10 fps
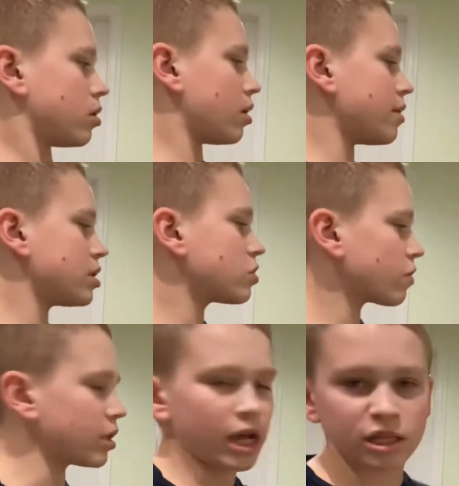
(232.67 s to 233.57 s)
and this is
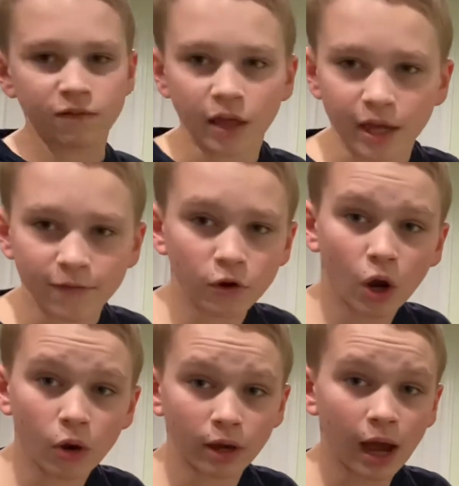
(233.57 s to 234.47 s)
really nice for like if you're
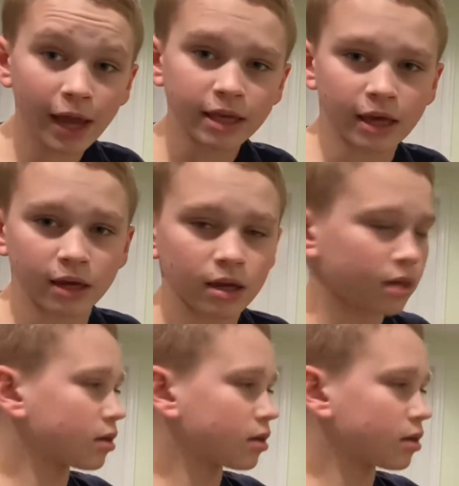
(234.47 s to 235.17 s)
going hiking,